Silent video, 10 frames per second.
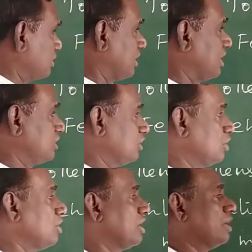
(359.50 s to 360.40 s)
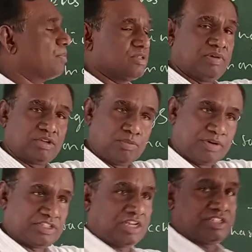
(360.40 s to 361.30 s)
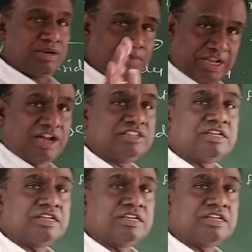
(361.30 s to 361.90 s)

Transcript: reagent into red precipitate plus oxide, because